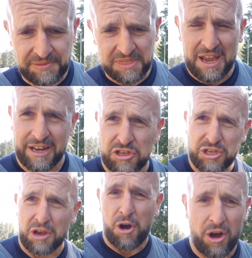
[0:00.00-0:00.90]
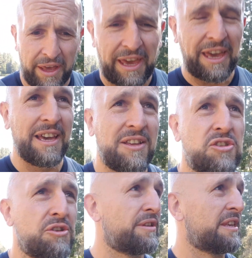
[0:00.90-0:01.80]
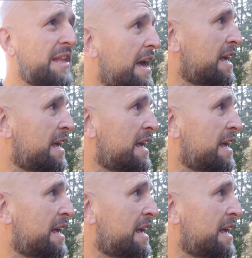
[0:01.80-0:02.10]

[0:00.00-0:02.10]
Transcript: And it's so hot here during the day